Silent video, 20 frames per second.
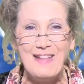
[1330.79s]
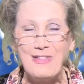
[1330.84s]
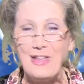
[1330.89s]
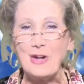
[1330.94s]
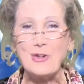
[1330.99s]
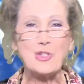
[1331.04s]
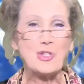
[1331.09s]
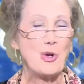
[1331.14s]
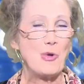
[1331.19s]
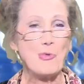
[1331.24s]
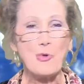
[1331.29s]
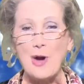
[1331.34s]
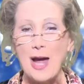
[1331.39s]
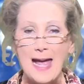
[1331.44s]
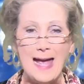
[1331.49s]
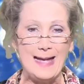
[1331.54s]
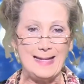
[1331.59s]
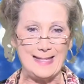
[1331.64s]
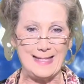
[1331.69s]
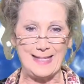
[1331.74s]
There's a
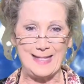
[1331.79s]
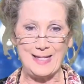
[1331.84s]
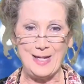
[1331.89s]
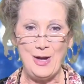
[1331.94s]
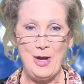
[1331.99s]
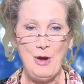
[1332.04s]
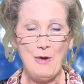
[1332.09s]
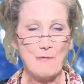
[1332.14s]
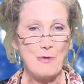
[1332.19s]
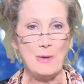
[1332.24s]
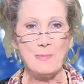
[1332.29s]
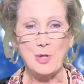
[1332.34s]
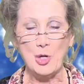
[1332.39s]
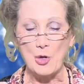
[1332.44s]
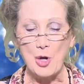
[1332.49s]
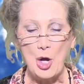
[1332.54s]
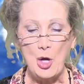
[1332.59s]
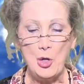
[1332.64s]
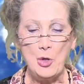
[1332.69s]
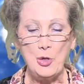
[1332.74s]
rest from
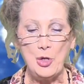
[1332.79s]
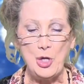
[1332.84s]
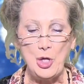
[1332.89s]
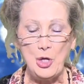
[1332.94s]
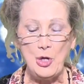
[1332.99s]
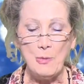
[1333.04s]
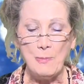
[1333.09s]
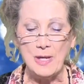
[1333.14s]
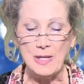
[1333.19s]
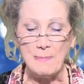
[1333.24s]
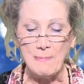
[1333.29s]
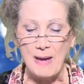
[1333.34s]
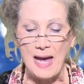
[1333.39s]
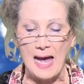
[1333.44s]
your human